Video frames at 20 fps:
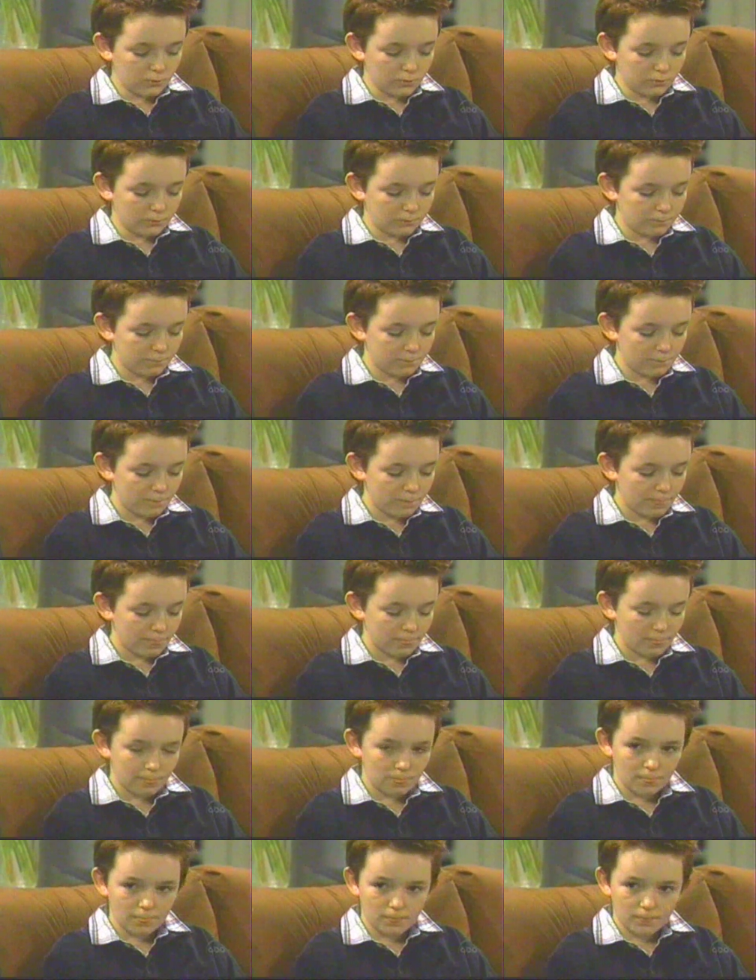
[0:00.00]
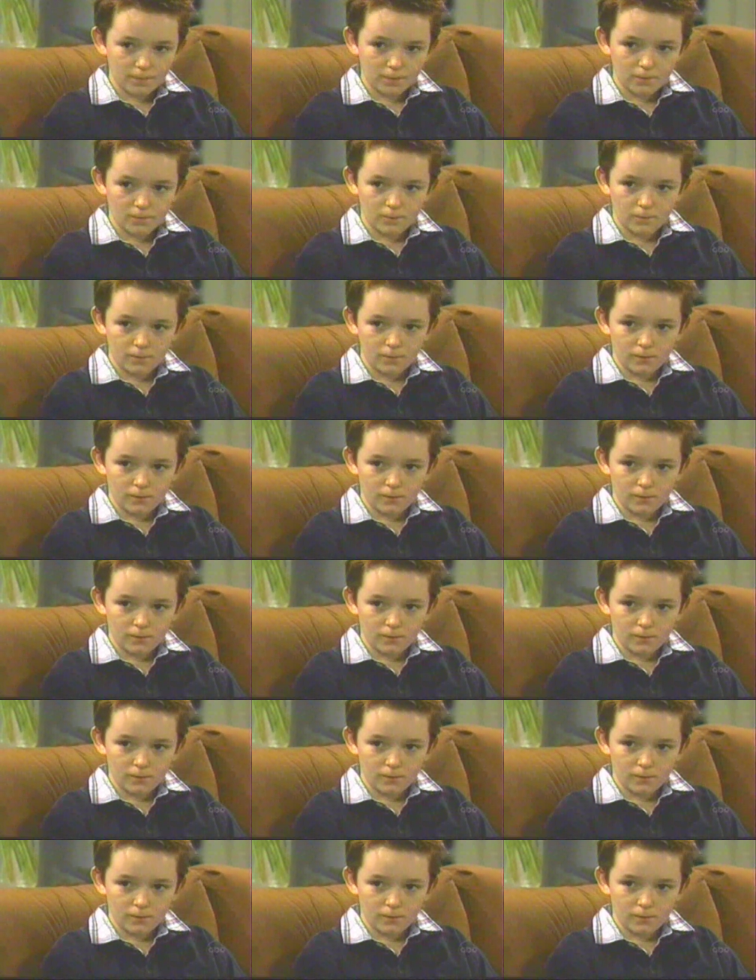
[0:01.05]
Uh, no. Mm -mm.